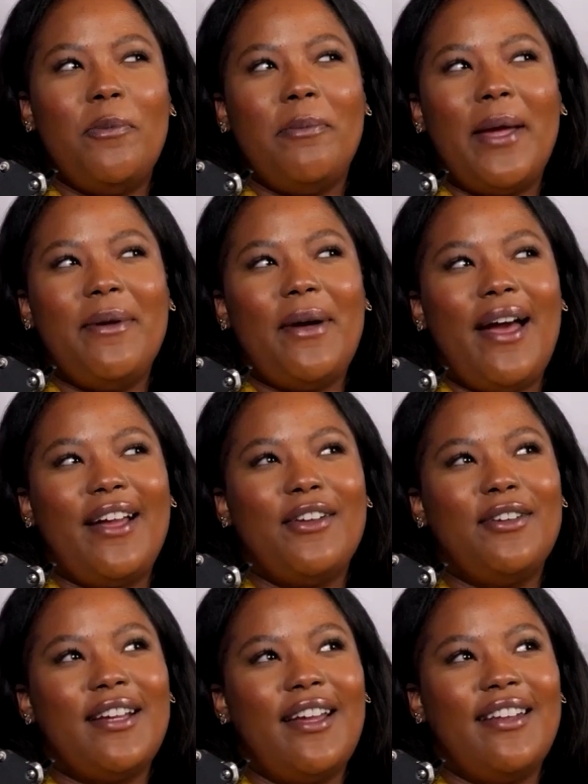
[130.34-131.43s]
maybe I could
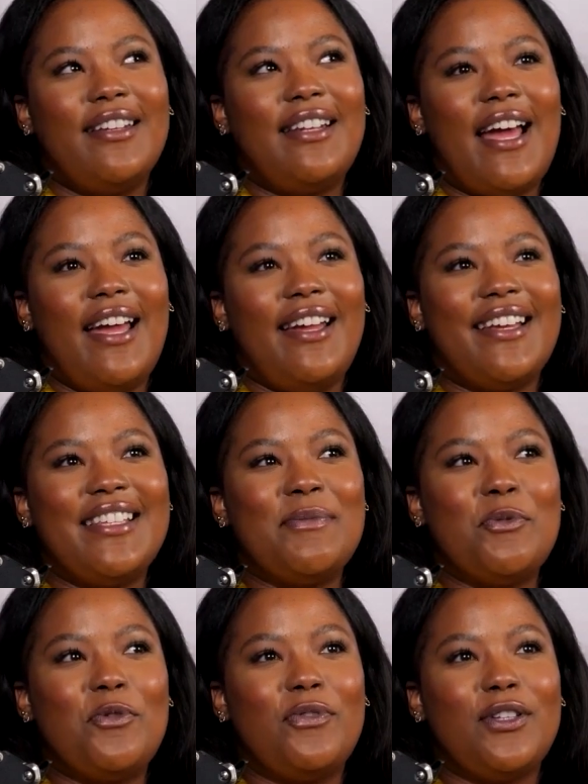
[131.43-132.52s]
look at it like it's
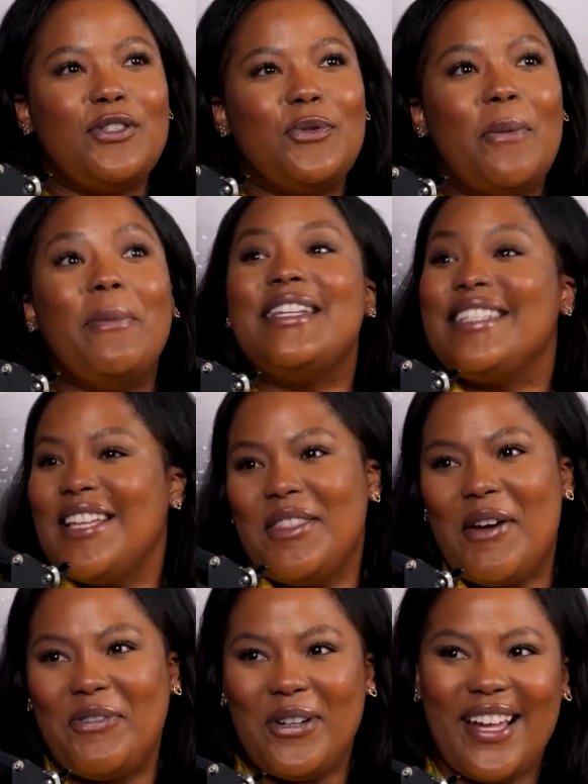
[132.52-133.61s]
moving to a mini South
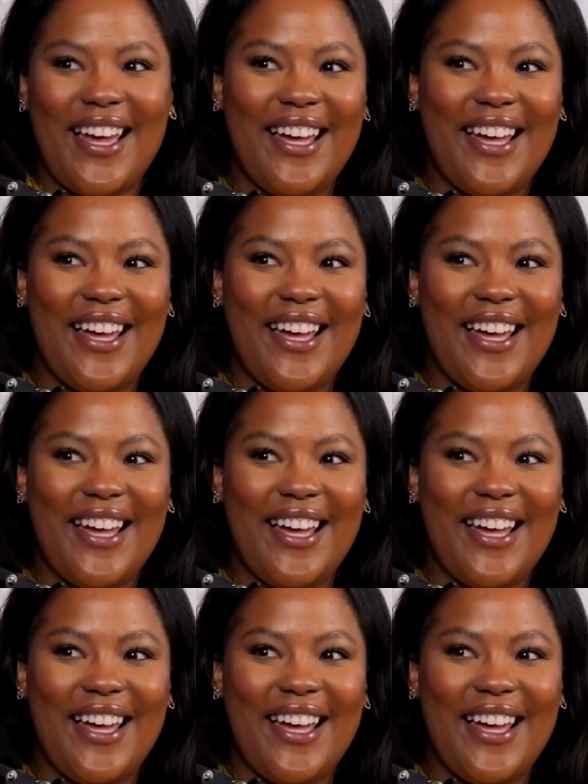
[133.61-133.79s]
Africa.